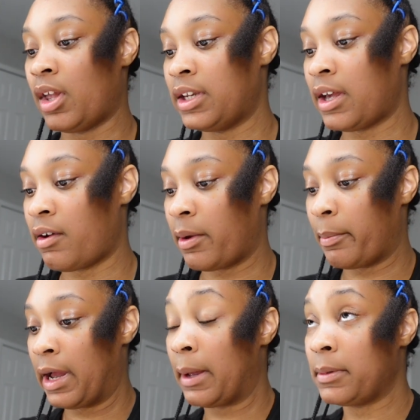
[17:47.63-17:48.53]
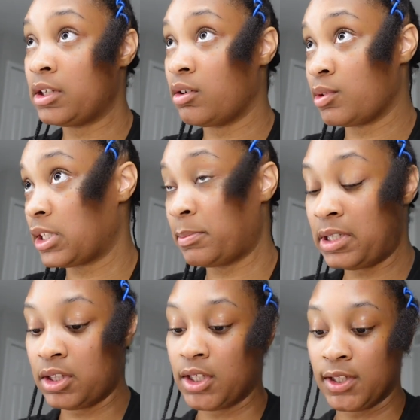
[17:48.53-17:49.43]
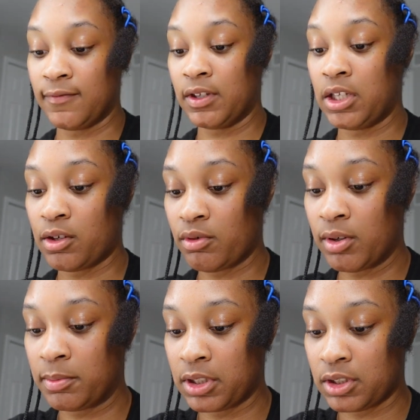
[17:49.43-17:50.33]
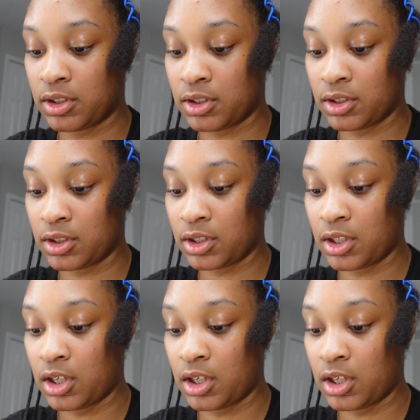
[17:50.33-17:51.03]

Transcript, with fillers: Now, I'm probably gonna speed this video up because